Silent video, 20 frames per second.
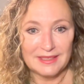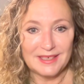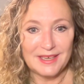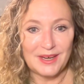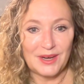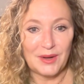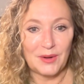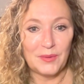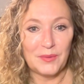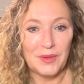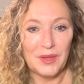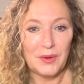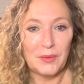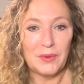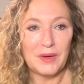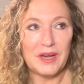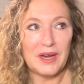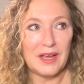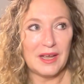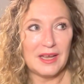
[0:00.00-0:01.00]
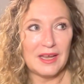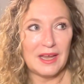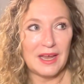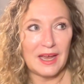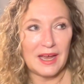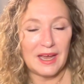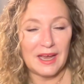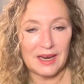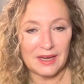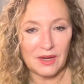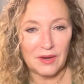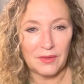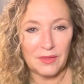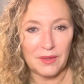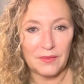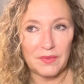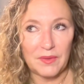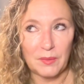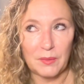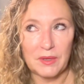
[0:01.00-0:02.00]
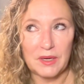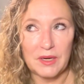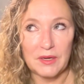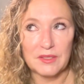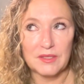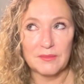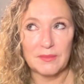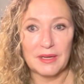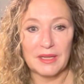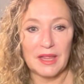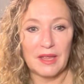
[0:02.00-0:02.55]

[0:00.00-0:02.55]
You know, we don't, I know that there were years of my